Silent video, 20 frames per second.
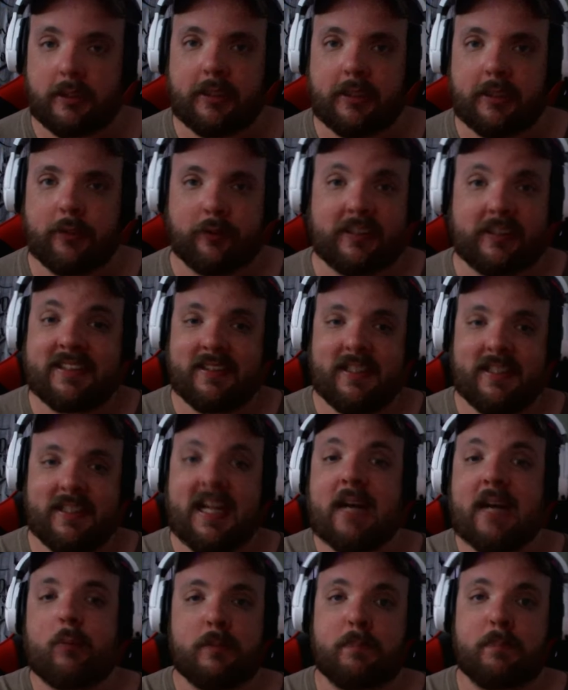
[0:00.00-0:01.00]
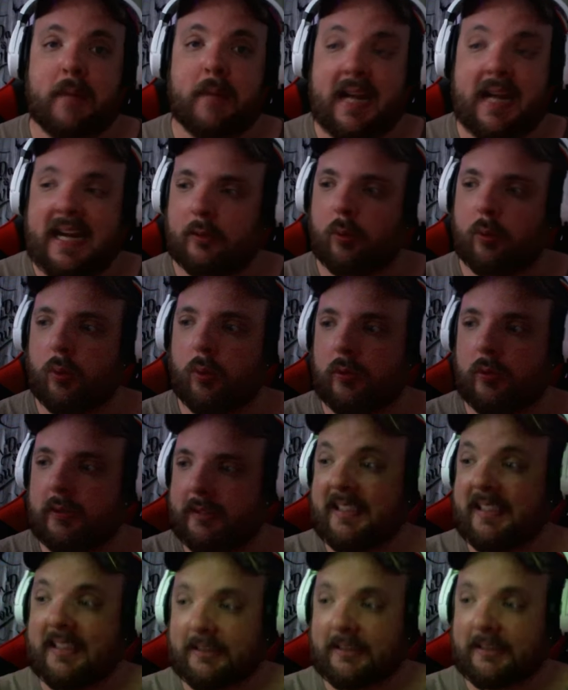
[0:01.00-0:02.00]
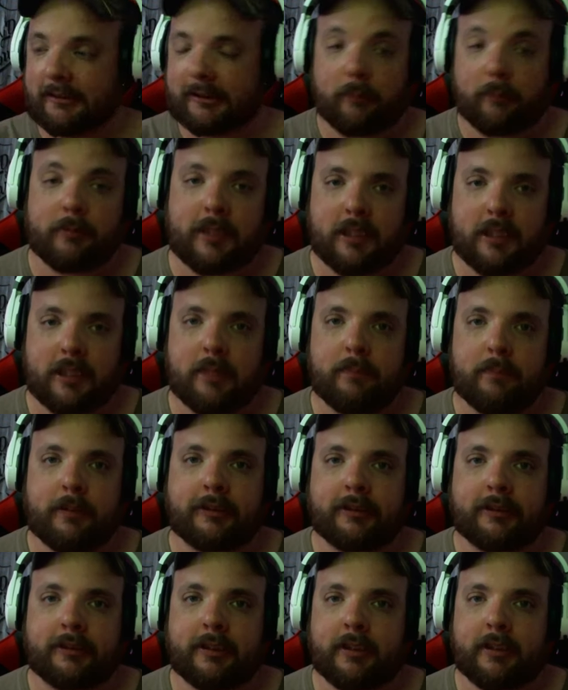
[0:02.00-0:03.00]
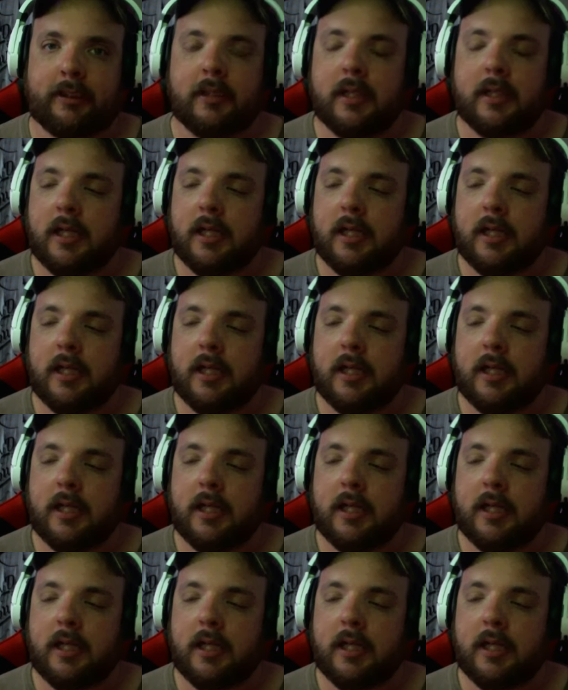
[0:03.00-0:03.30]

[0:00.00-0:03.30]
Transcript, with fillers: either getting that one back or getting some kind of PC.